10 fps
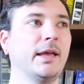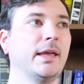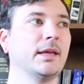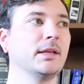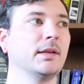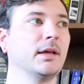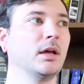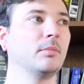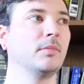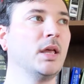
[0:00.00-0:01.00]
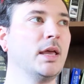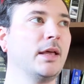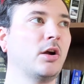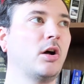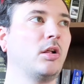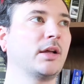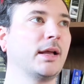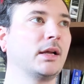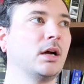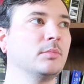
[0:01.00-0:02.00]
And it all kind
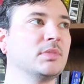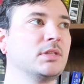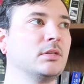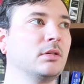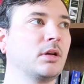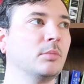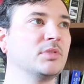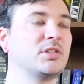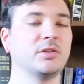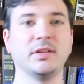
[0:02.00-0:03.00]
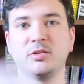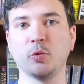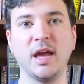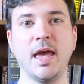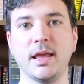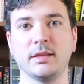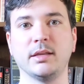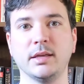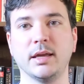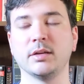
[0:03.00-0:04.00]
of comes to a head at
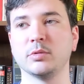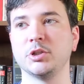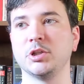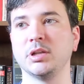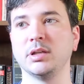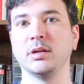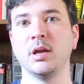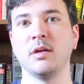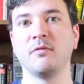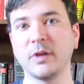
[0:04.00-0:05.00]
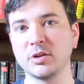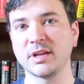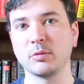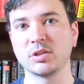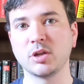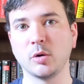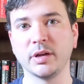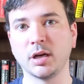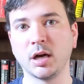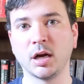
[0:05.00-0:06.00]
the end when she figures out what's
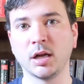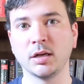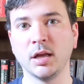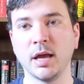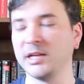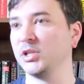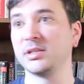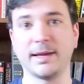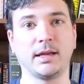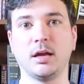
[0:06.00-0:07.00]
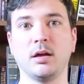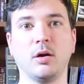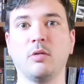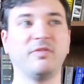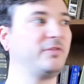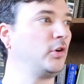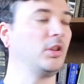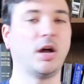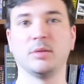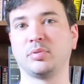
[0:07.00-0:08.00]
going on, and she's like full
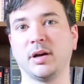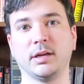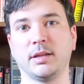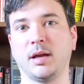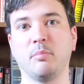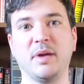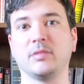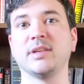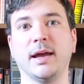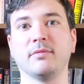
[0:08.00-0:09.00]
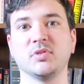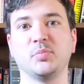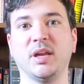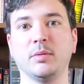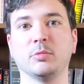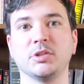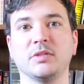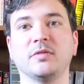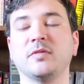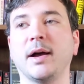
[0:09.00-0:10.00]
on pregnant, like about to have this baby, when she
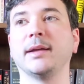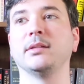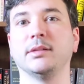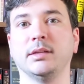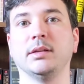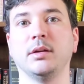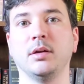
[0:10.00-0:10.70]
finally